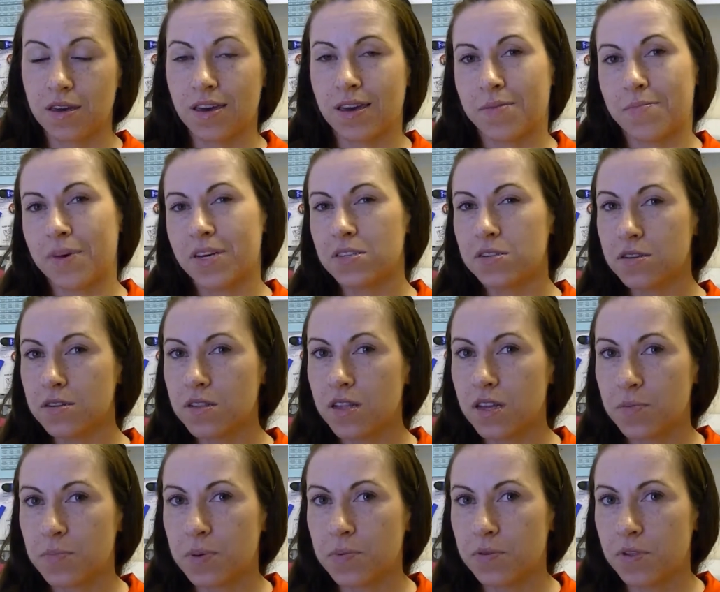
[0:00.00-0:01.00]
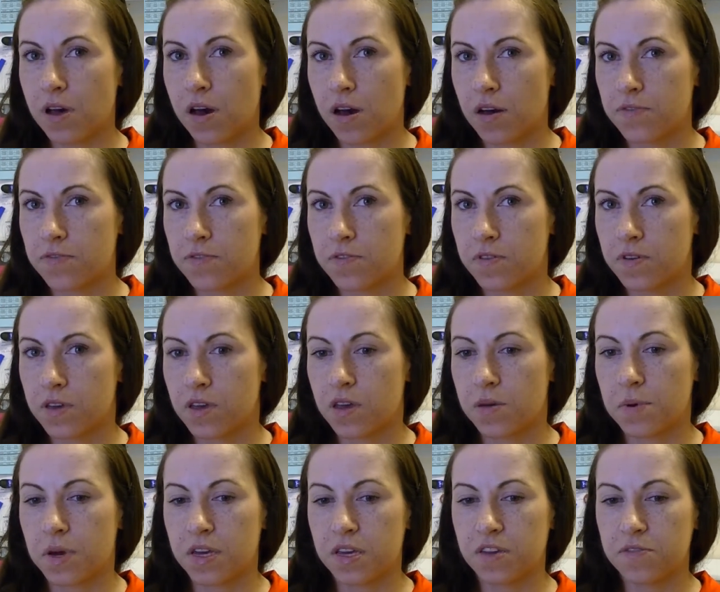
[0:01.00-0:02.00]
it might turn a lot of people off. It
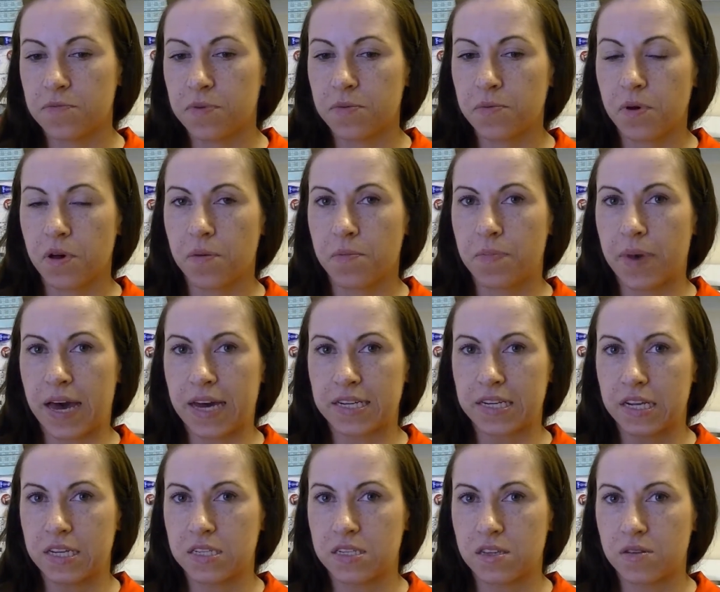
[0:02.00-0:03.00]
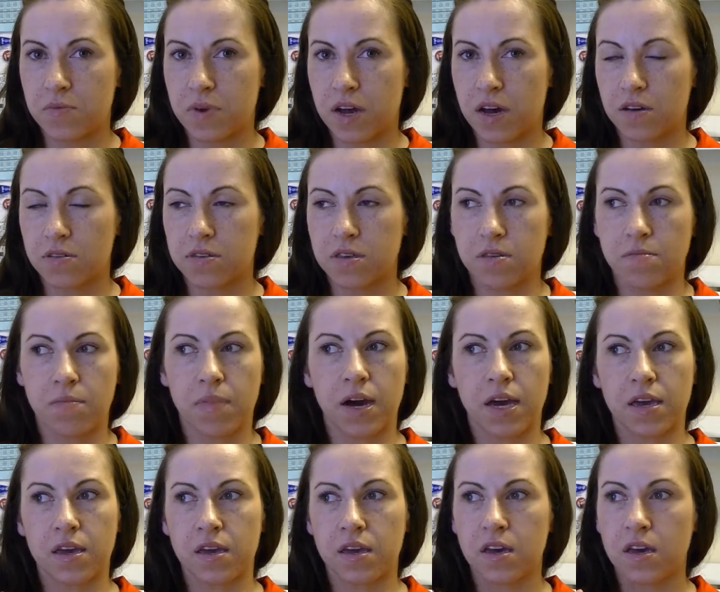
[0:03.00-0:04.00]
might give people a bad taste in their mouth. It
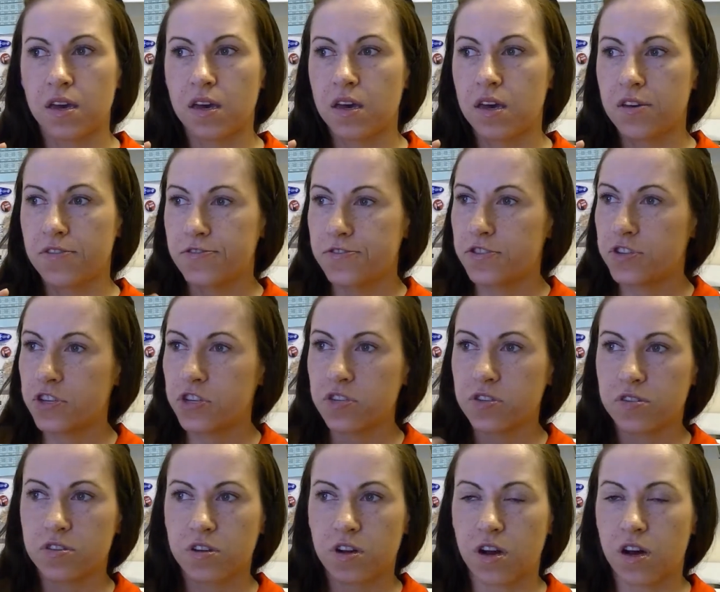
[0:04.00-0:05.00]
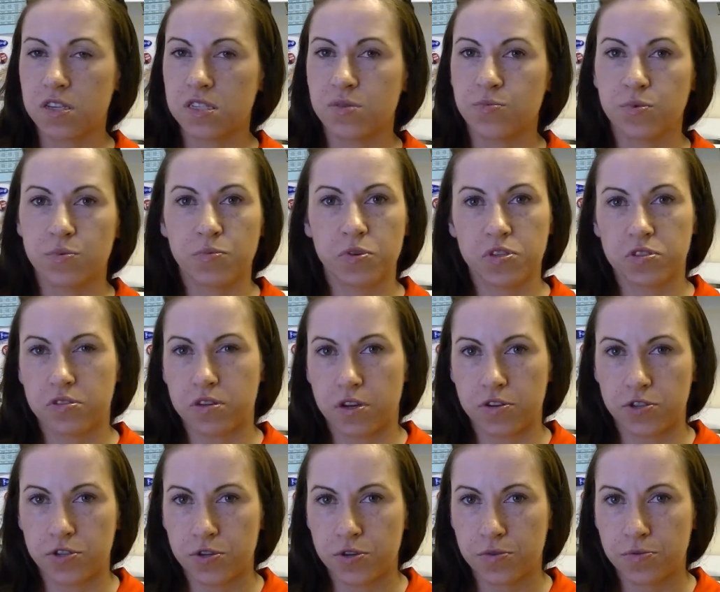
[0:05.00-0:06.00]
might just cause them to
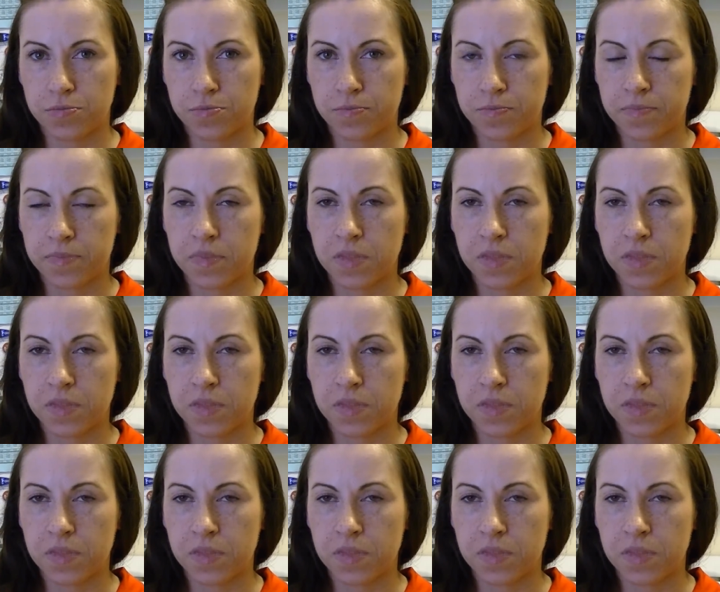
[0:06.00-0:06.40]
misjudge you.